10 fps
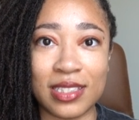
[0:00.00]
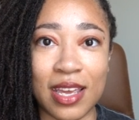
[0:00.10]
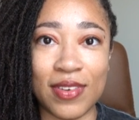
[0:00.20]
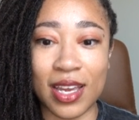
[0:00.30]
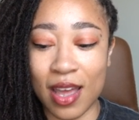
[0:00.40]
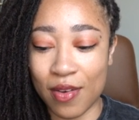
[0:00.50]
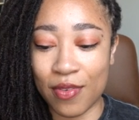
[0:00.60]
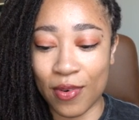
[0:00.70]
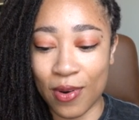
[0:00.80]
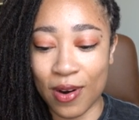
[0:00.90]
saving up
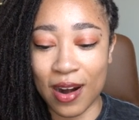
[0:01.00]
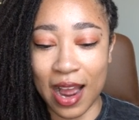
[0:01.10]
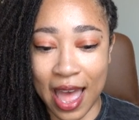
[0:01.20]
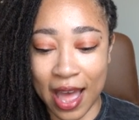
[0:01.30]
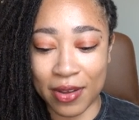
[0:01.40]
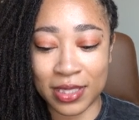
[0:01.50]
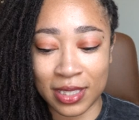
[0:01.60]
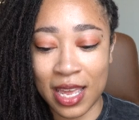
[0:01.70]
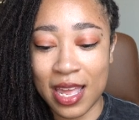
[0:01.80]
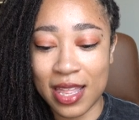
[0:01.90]
for a house.